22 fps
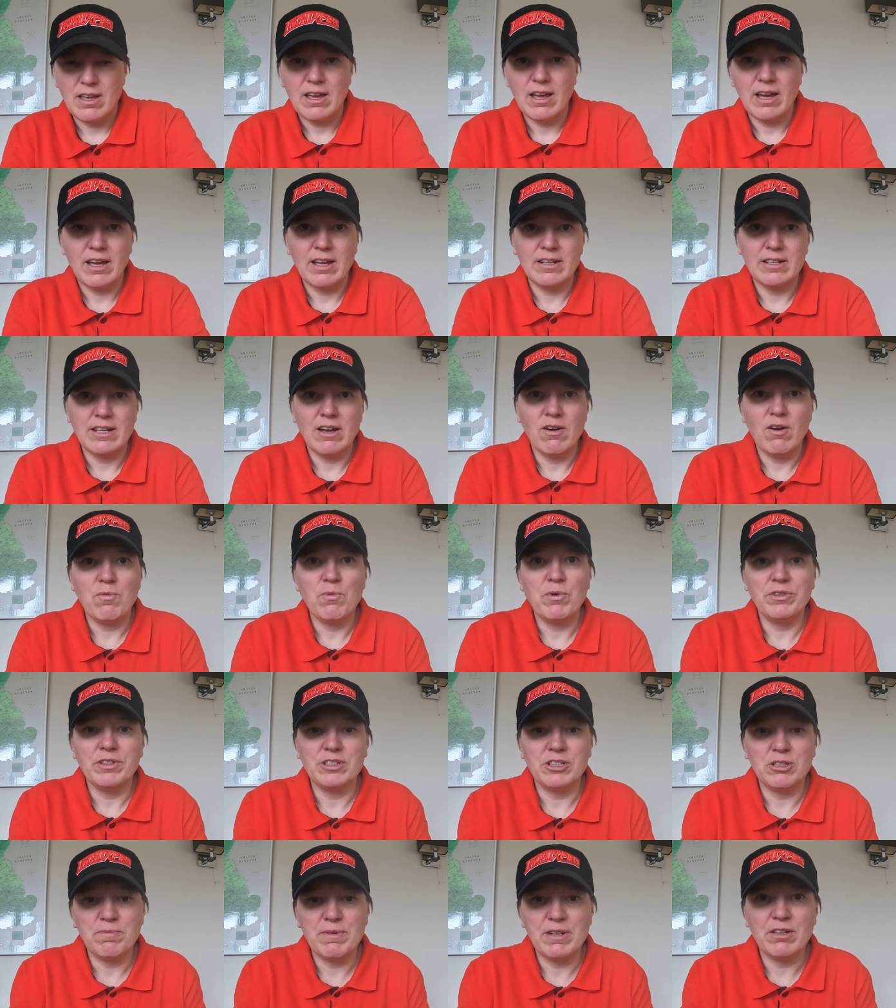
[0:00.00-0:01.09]
And now I want
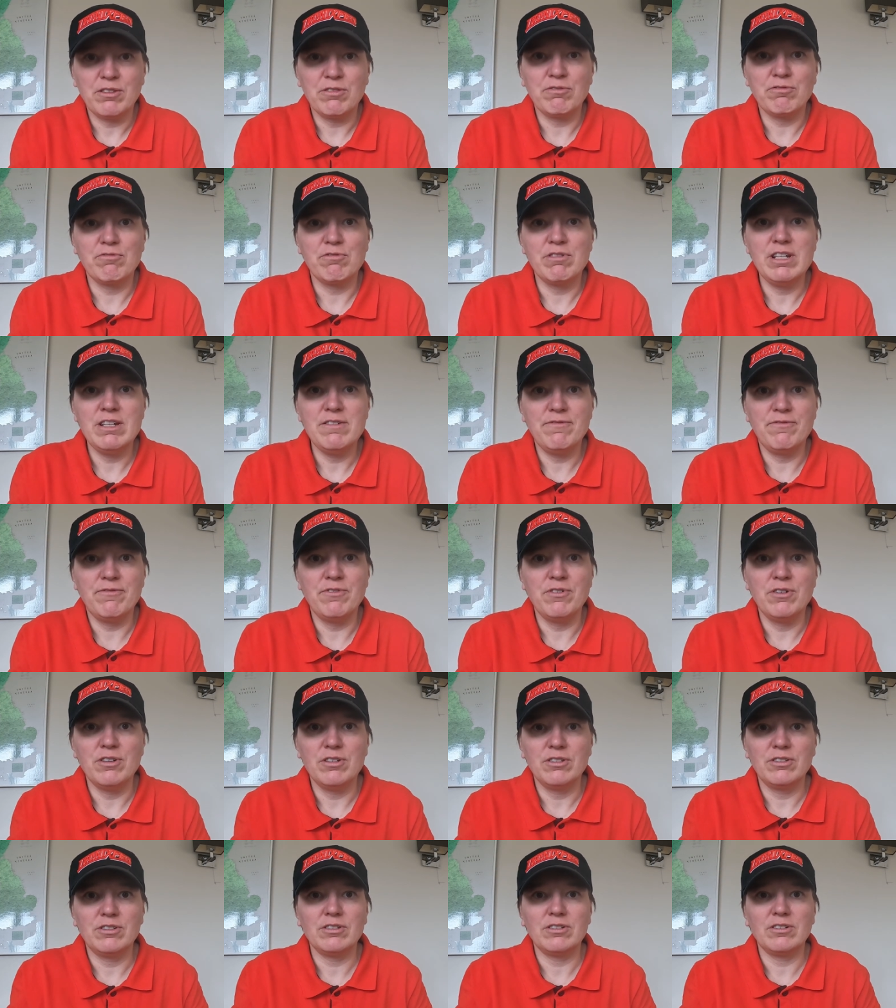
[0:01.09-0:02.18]
this to be a
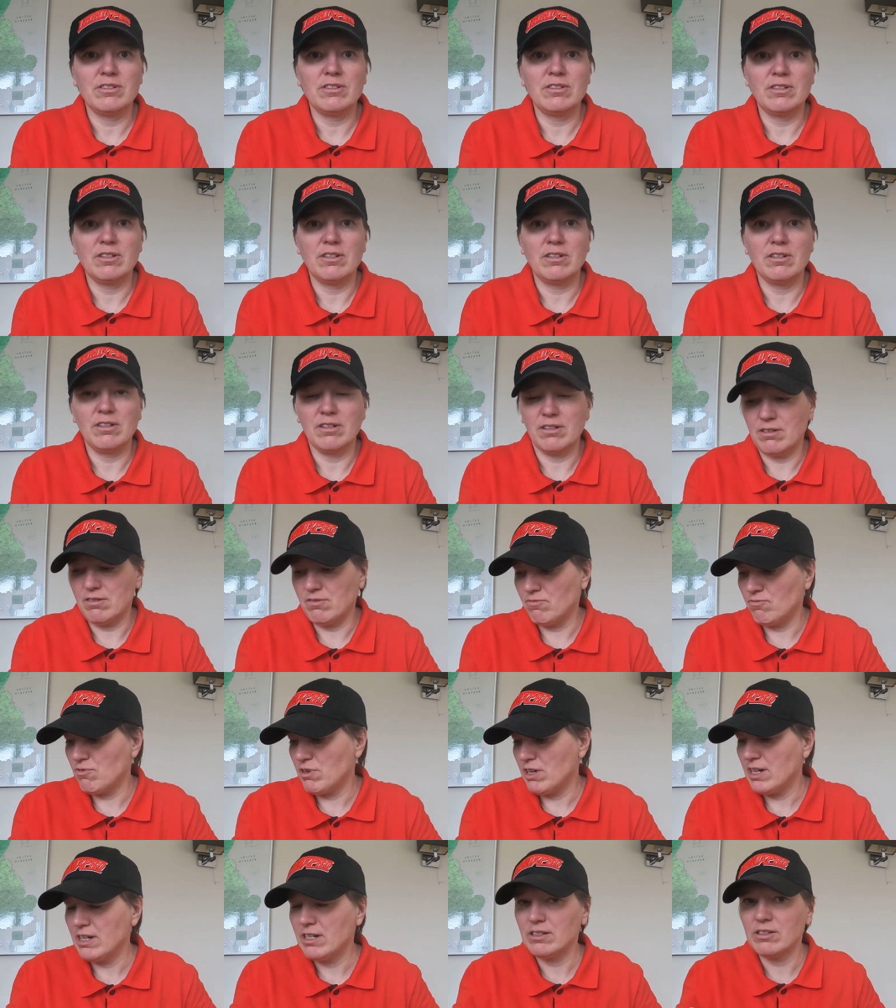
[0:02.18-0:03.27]
3-foot
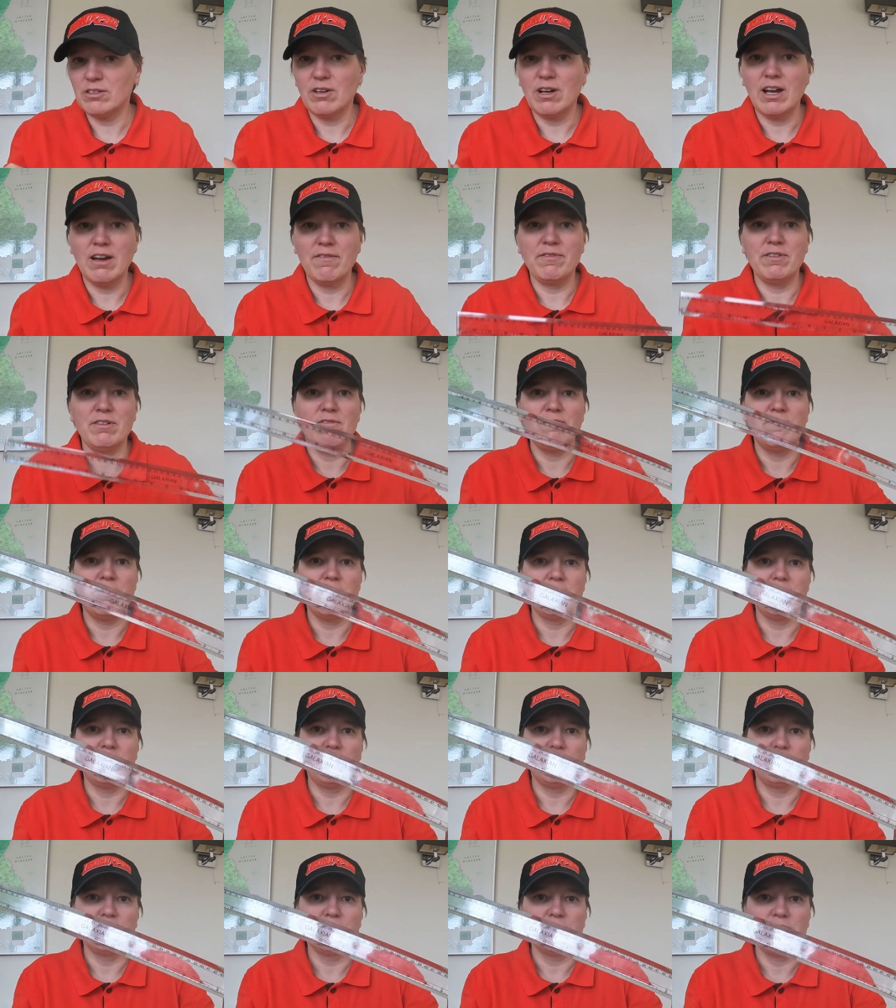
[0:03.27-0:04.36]
rig, so I have here a very
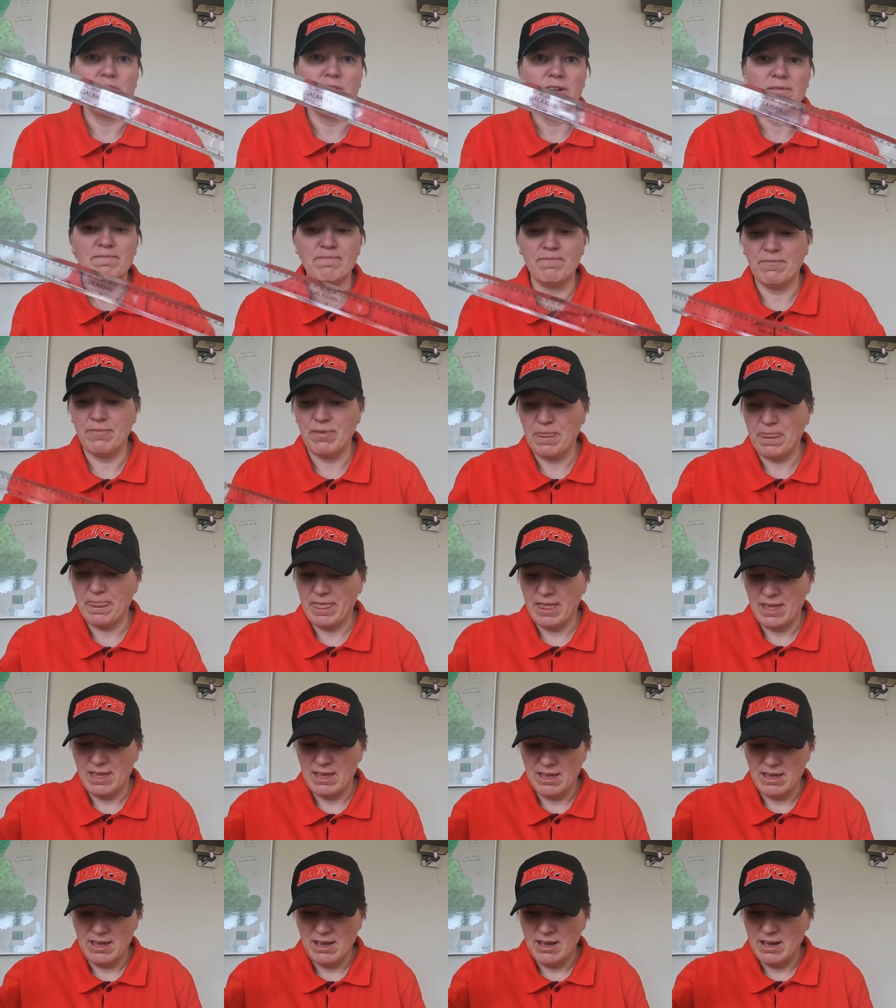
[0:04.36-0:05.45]
long ruler,
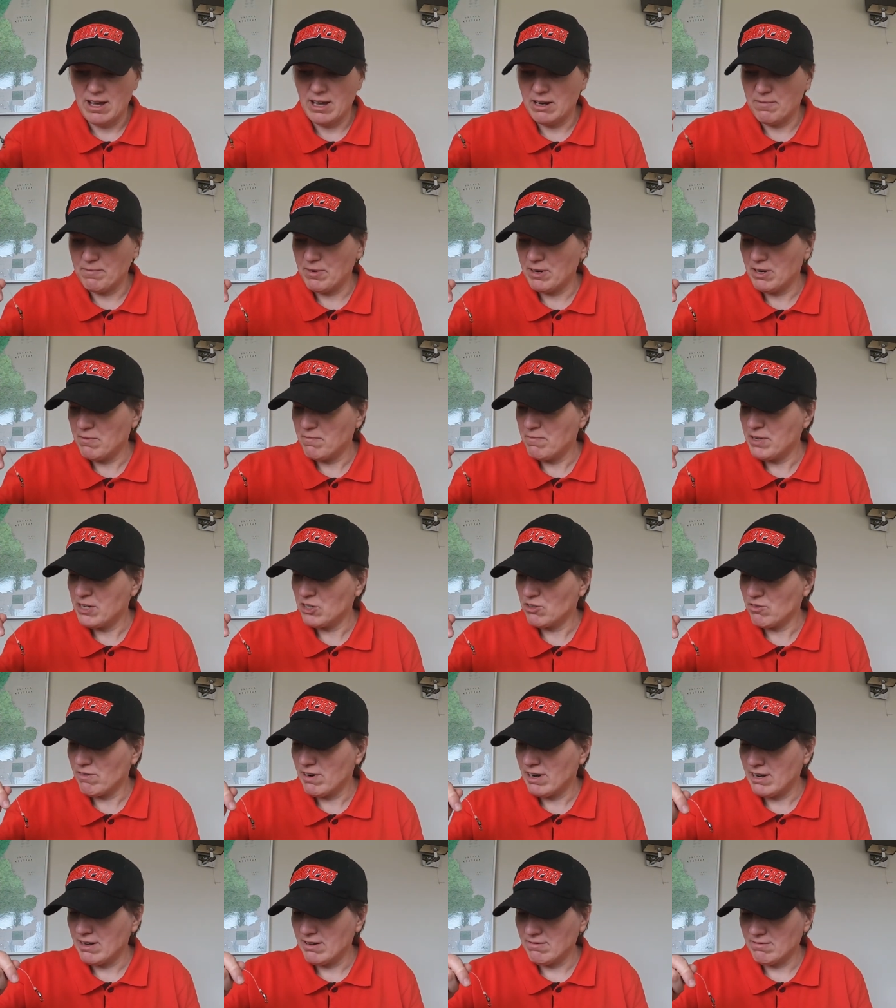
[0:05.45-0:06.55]
and I'm going to
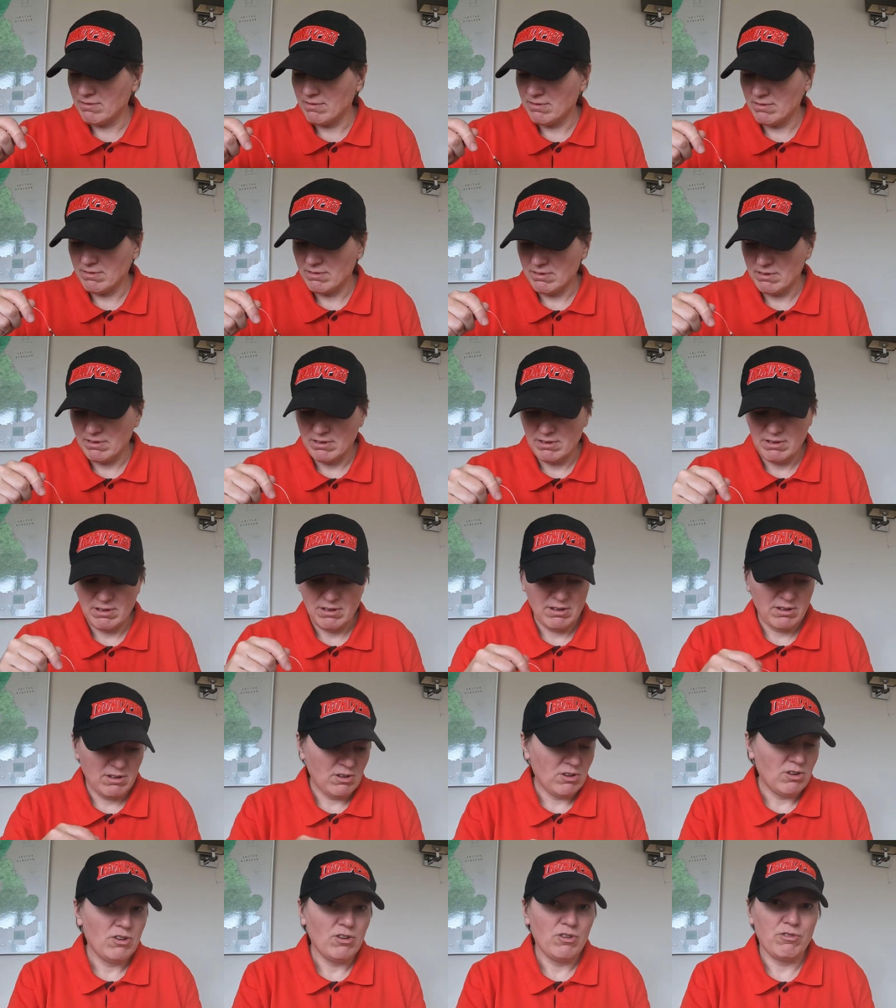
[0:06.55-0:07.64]
measure out
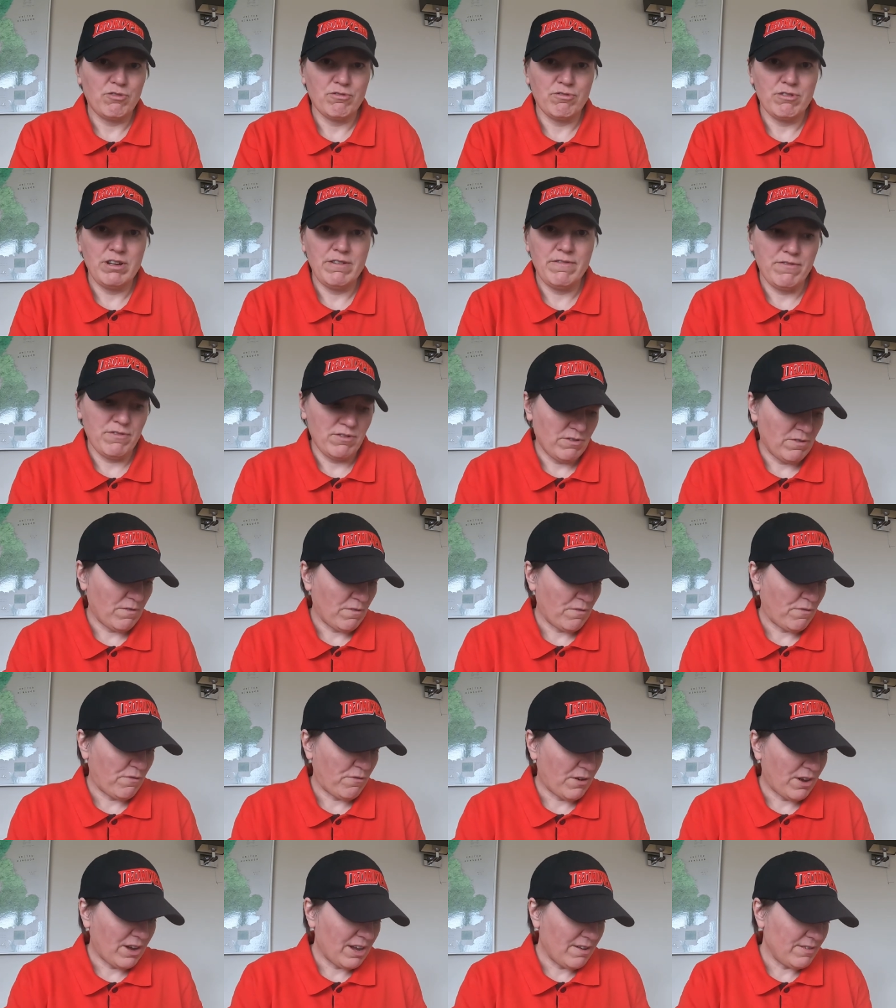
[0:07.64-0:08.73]
3 foot
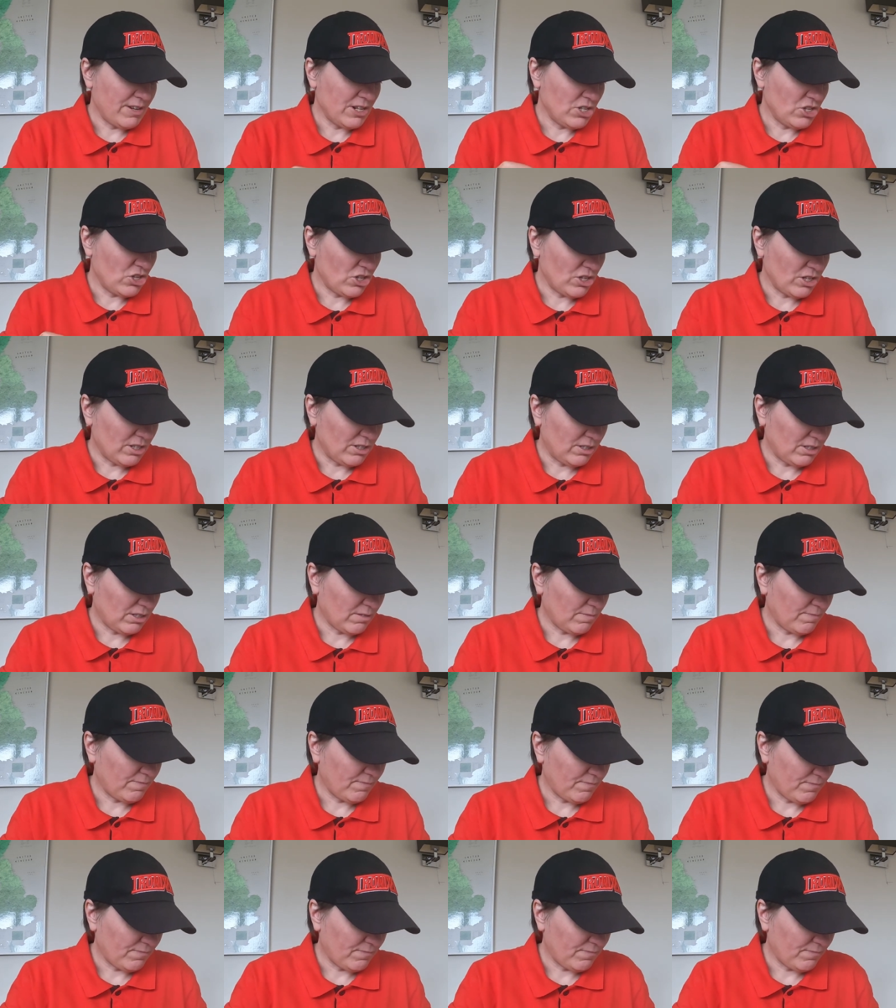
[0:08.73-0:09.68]
5 inches